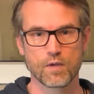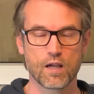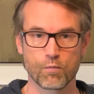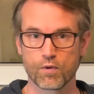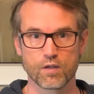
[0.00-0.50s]

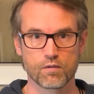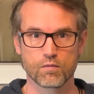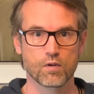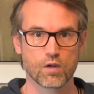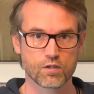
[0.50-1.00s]
with an
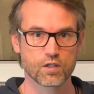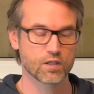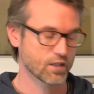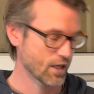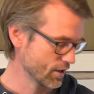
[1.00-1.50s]
oxygen
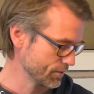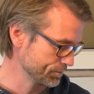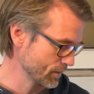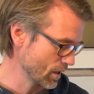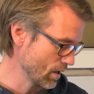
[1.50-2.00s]
tank.
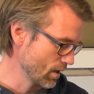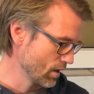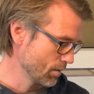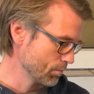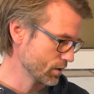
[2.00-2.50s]

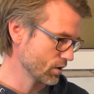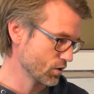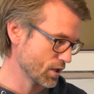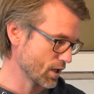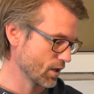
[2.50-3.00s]
But
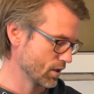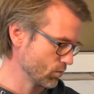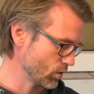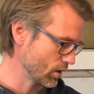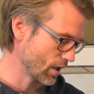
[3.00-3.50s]
shaking it
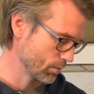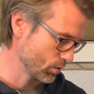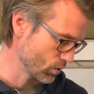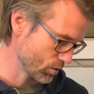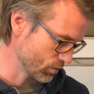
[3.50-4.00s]
will help
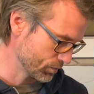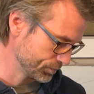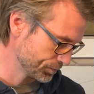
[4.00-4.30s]
also.